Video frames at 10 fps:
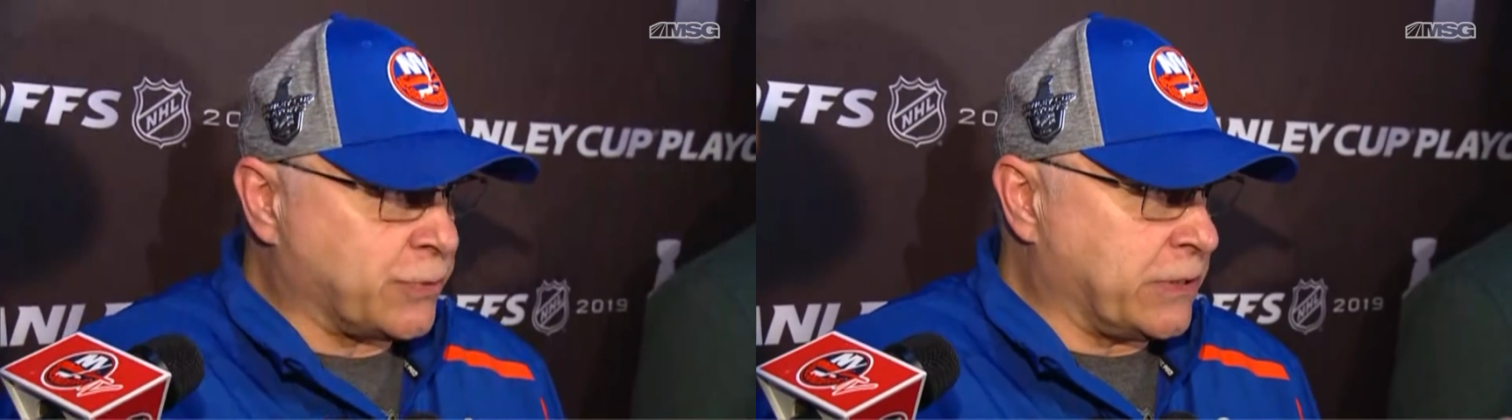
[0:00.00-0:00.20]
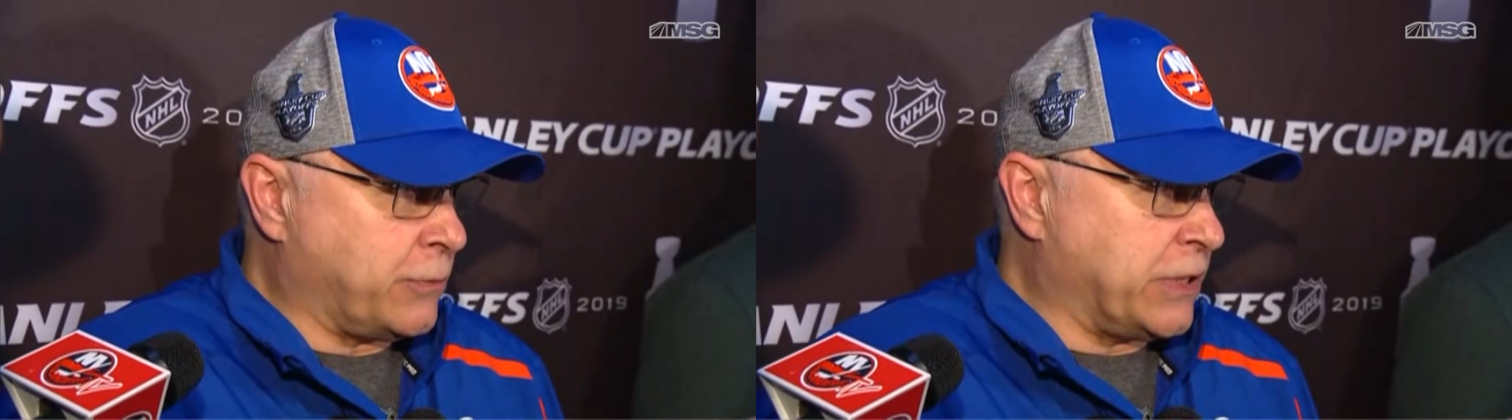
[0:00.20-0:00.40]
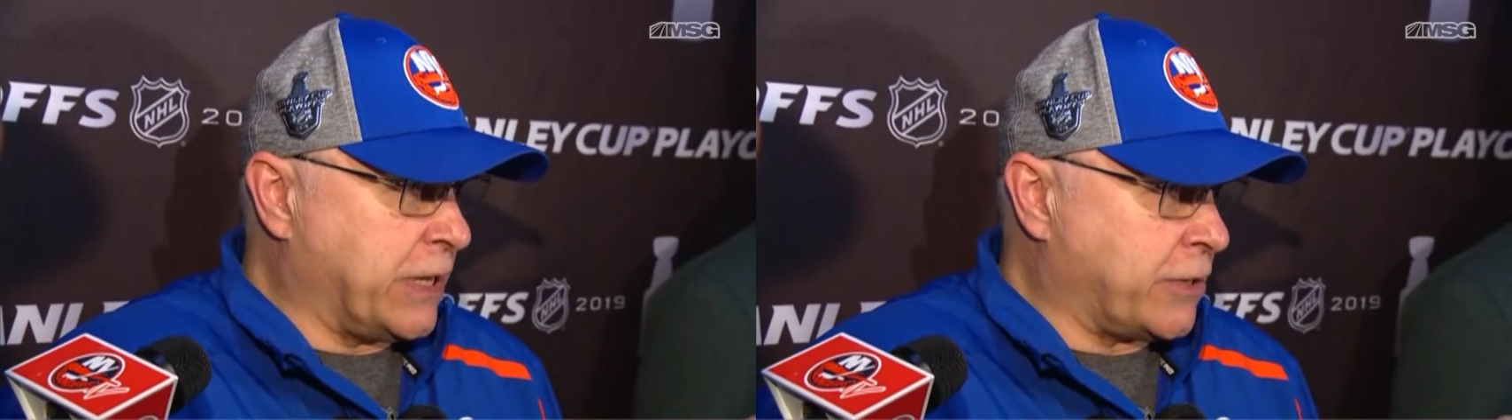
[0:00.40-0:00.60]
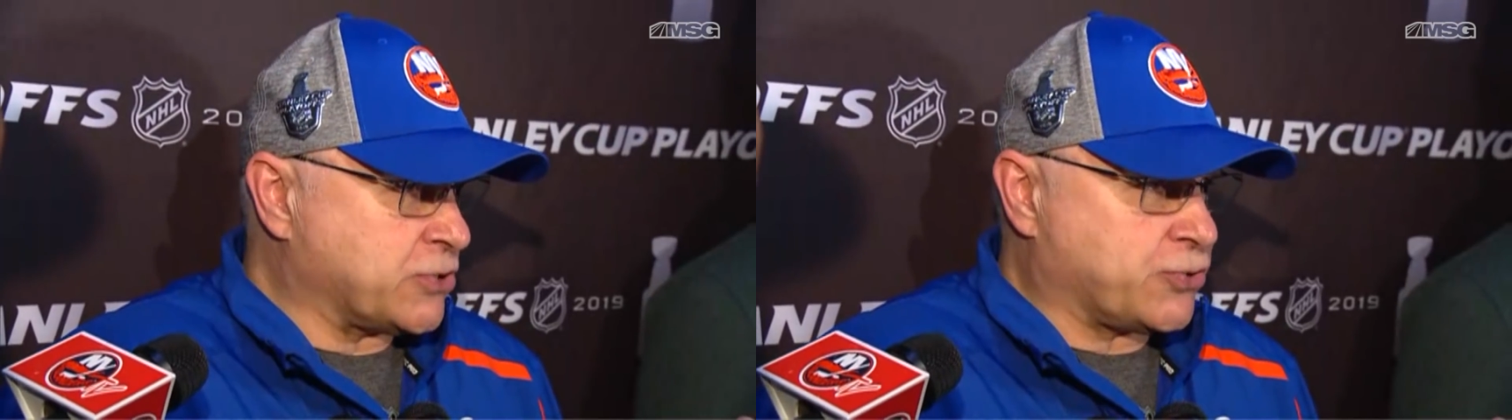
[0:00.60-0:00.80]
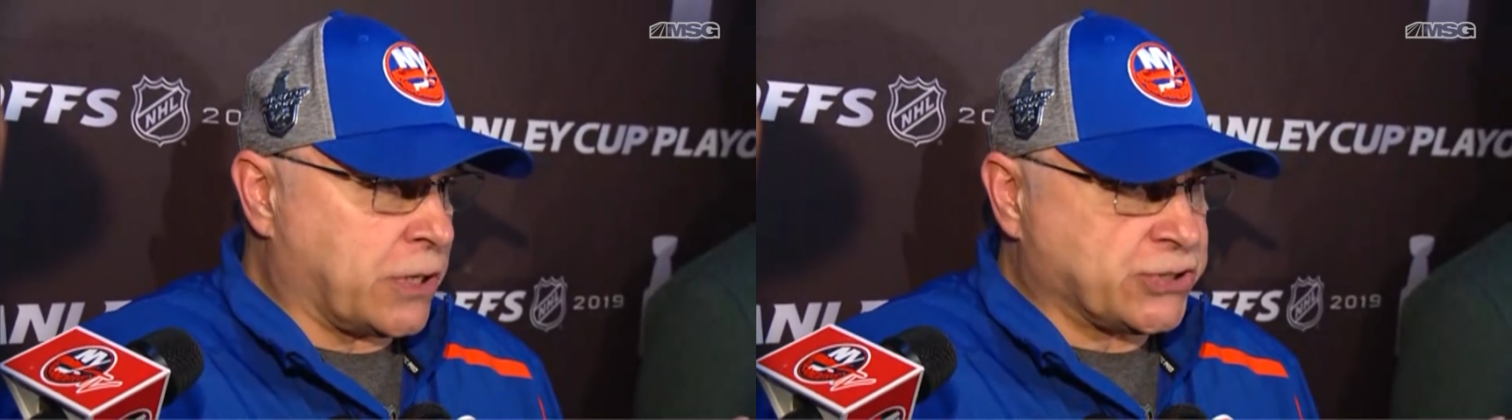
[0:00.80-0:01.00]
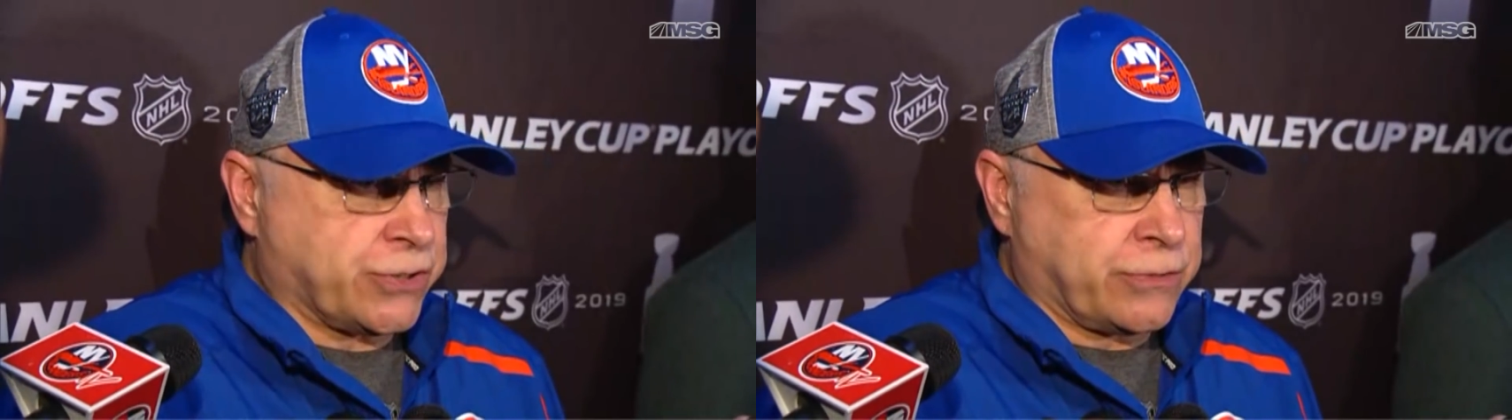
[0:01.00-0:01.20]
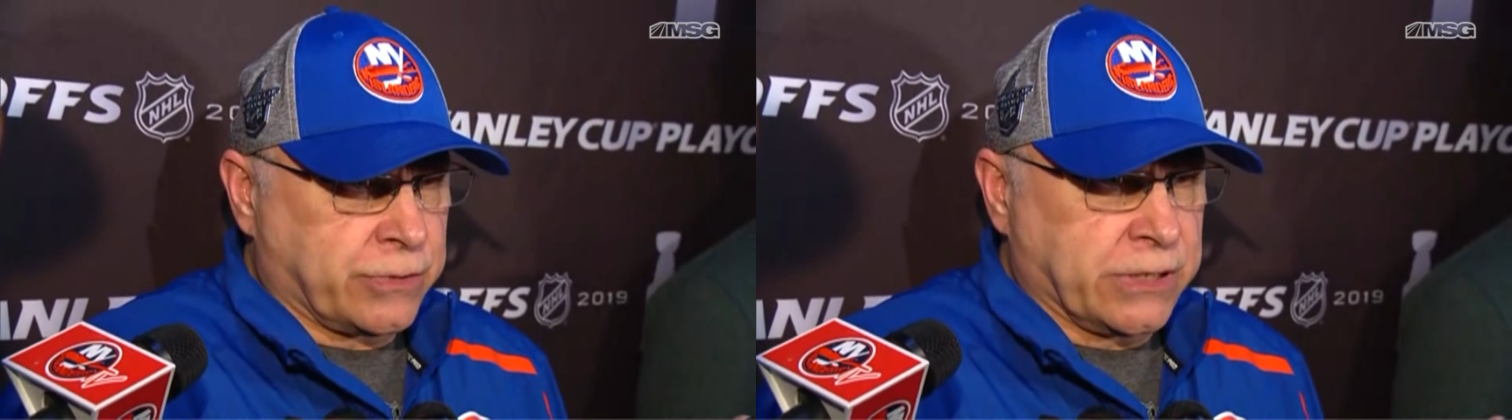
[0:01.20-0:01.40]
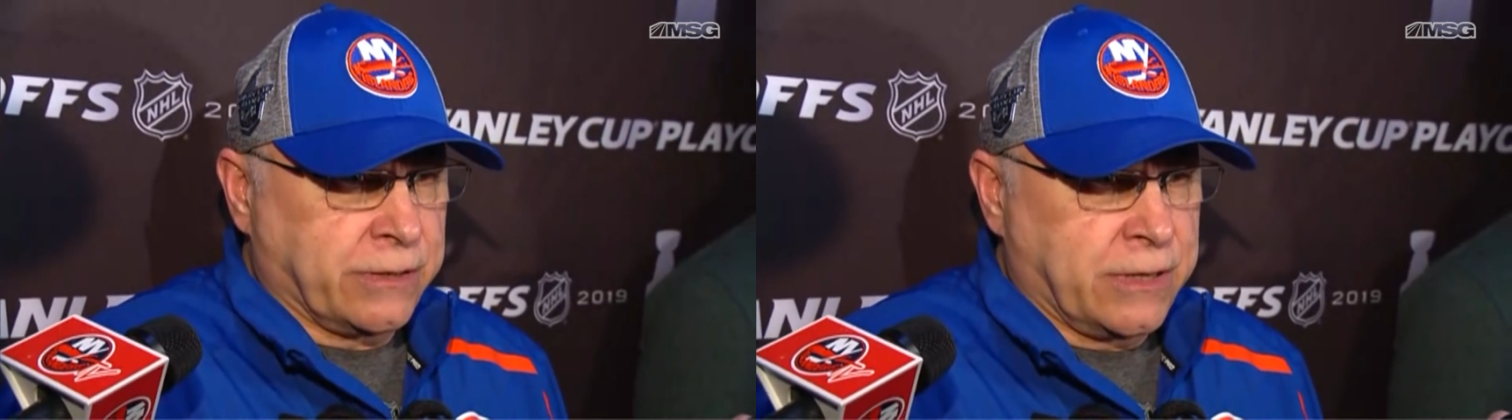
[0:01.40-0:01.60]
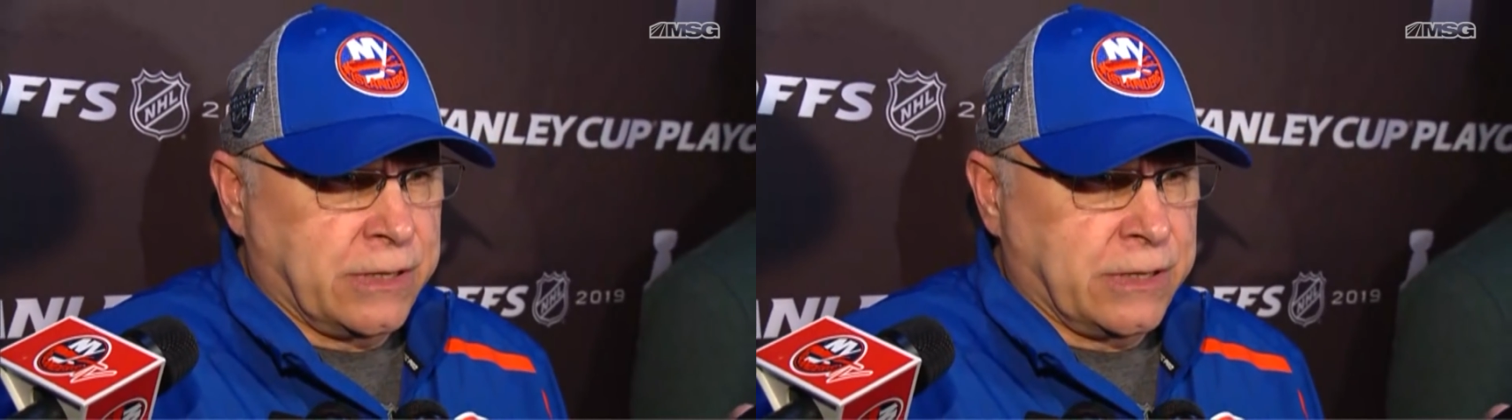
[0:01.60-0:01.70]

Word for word: We, we get our structure, we